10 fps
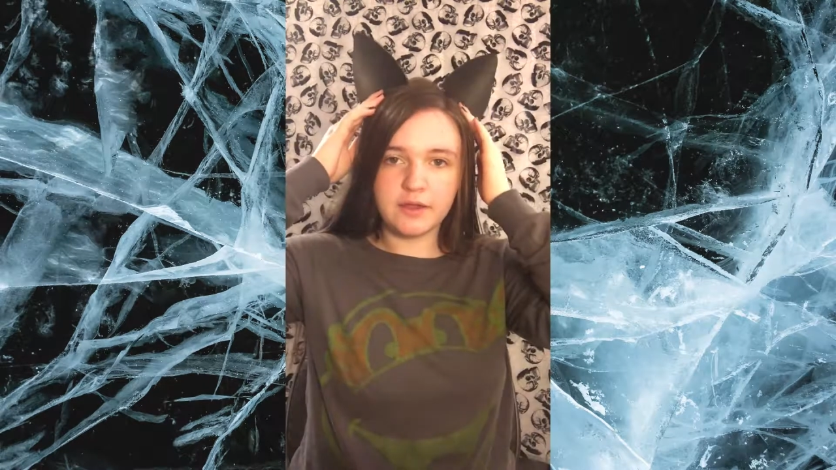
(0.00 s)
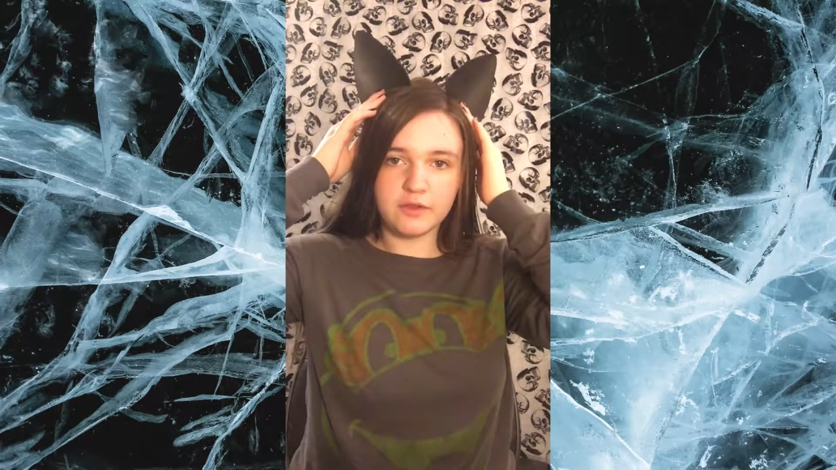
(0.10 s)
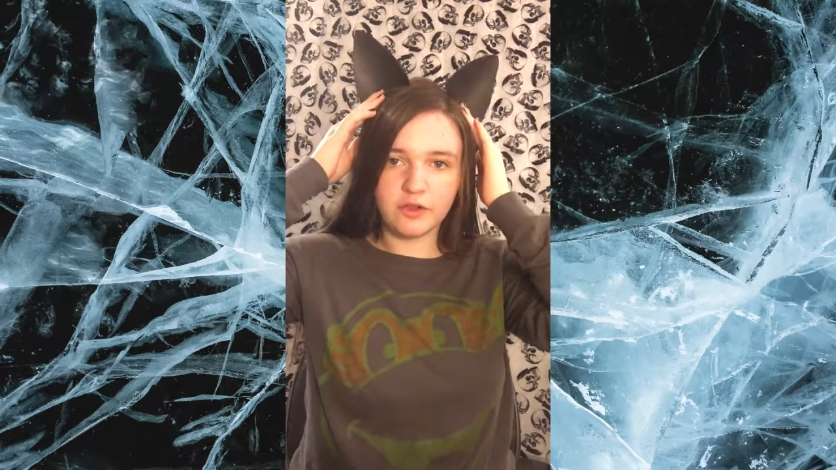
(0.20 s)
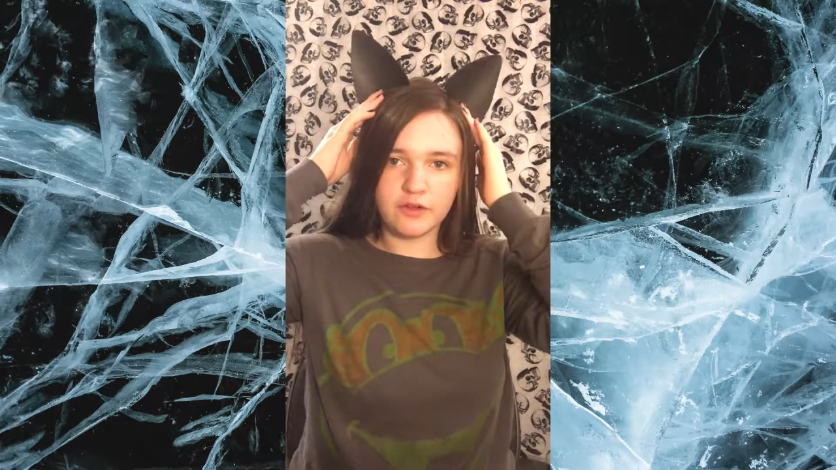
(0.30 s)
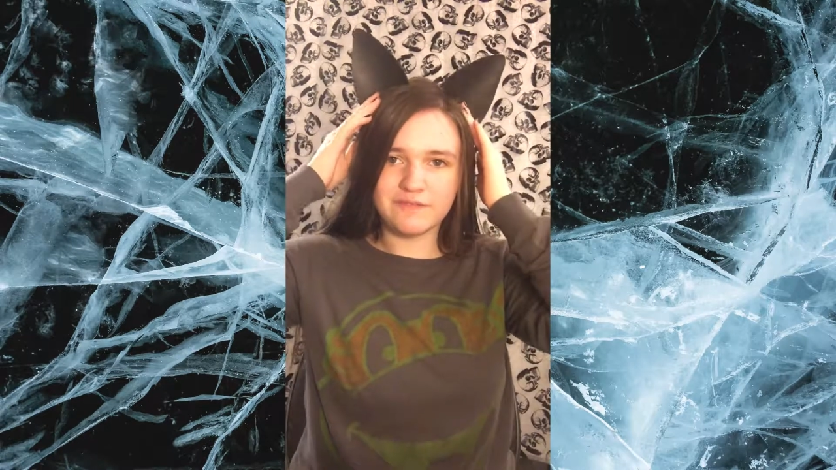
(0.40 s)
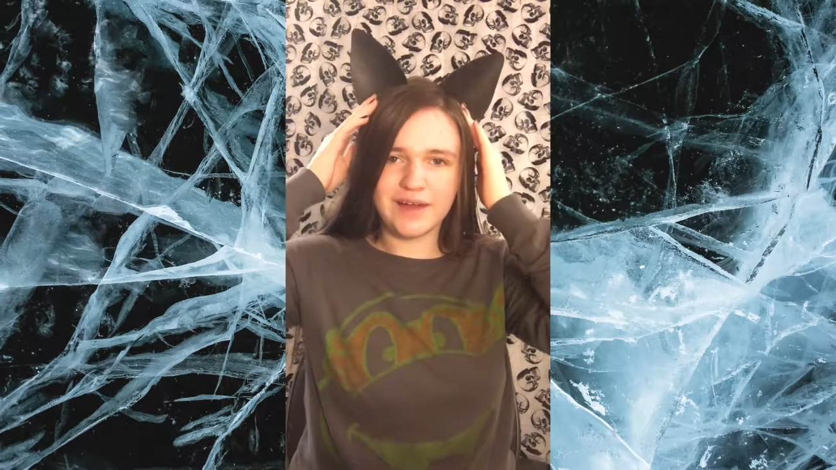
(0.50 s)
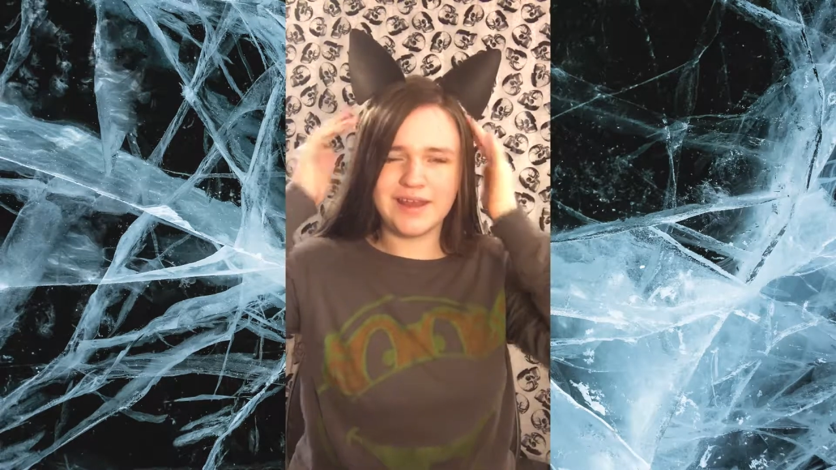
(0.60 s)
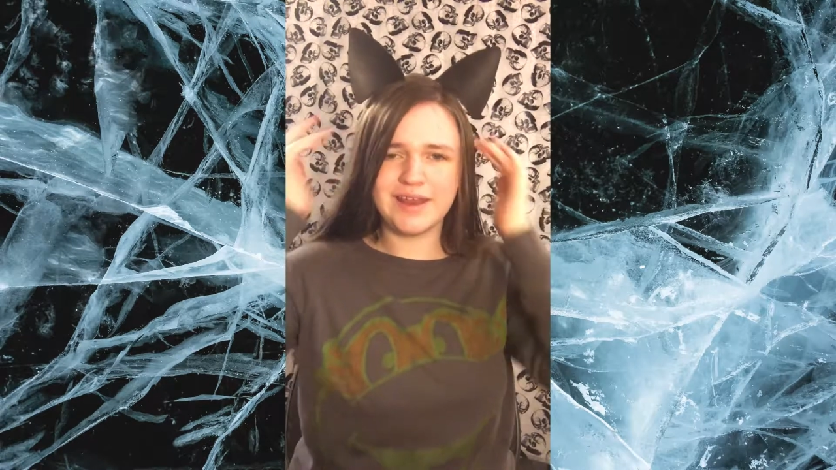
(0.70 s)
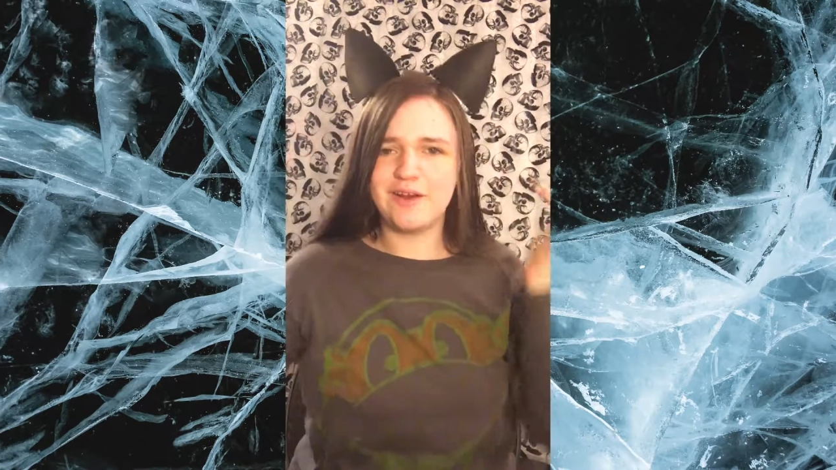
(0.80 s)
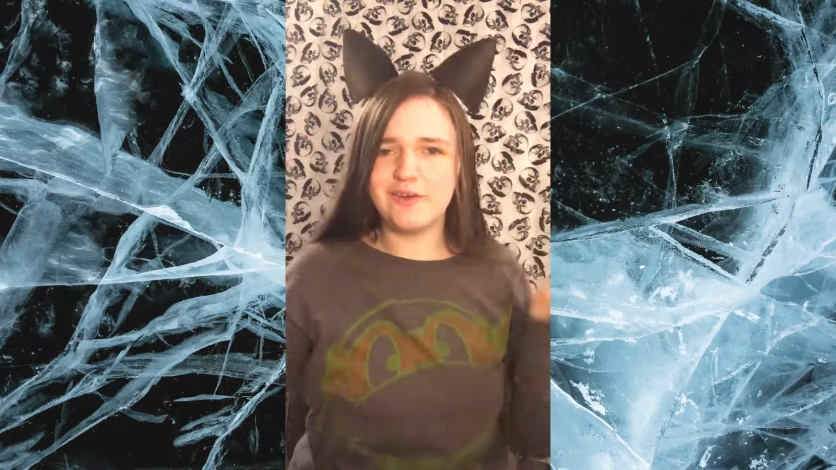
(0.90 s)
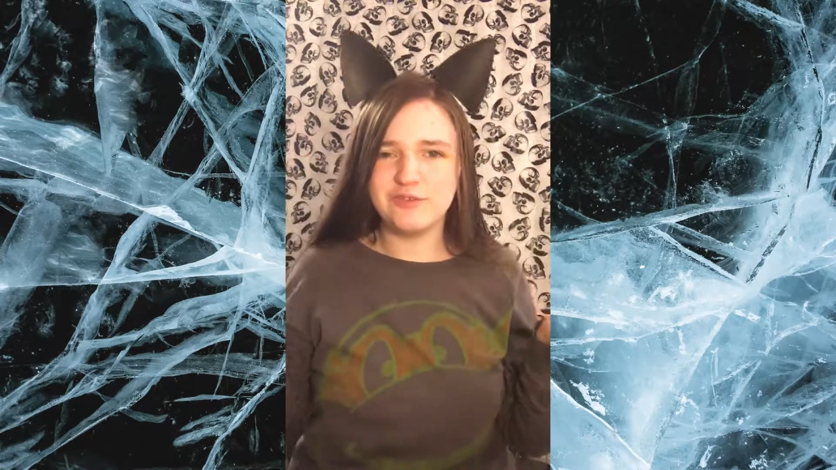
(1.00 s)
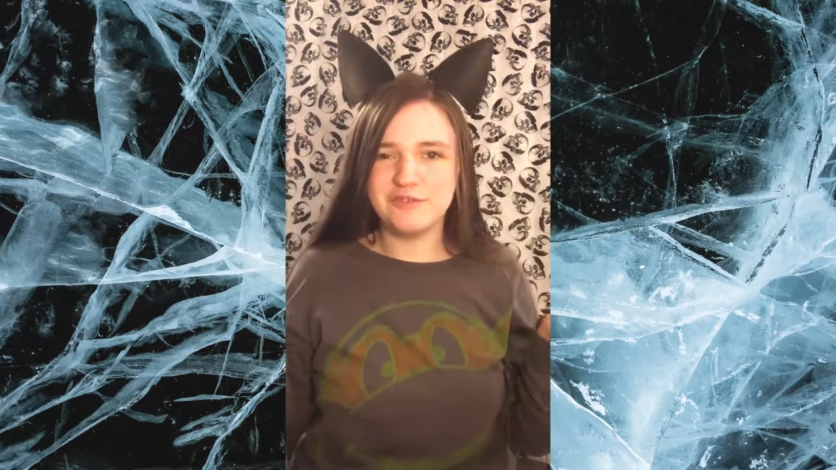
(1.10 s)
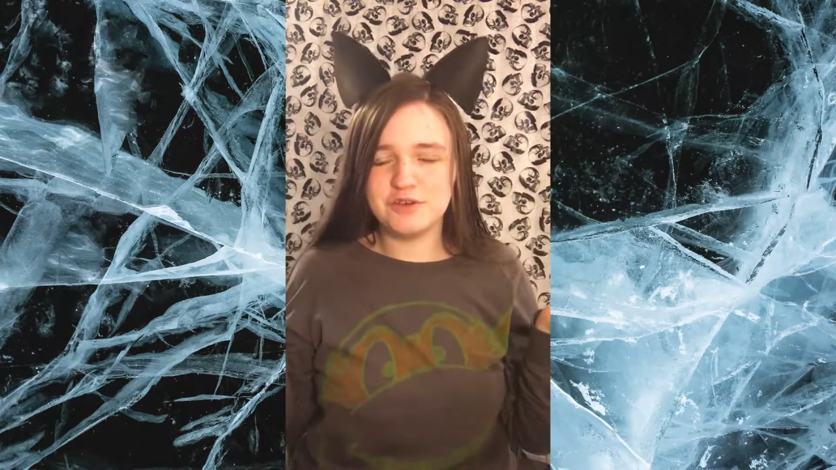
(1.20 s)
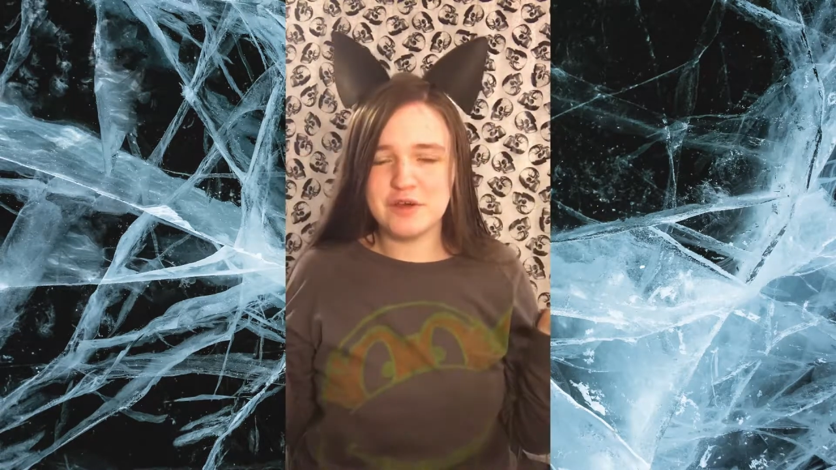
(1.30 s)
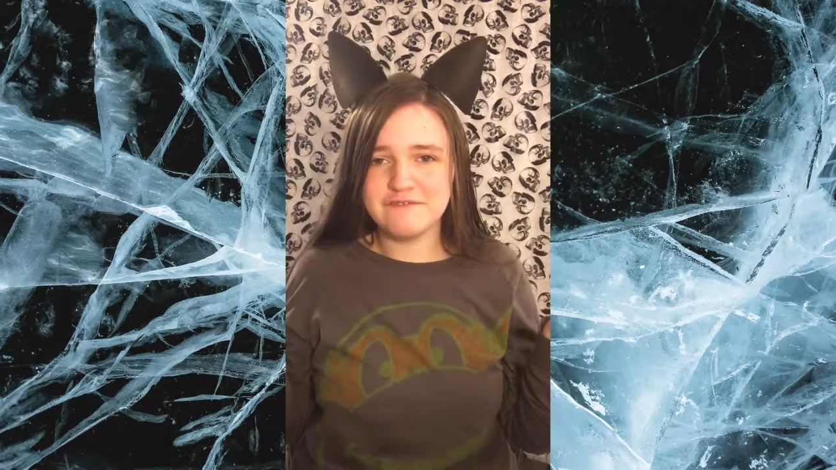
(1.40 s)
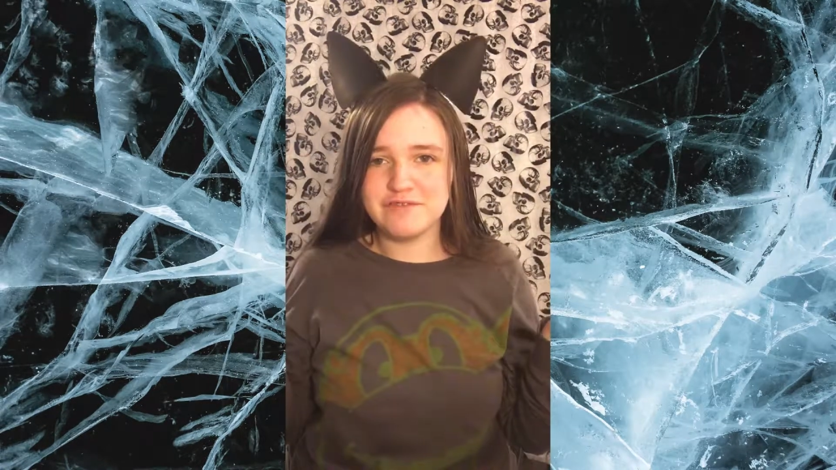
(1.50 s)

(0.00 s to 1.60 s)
it looks fine, and also if you have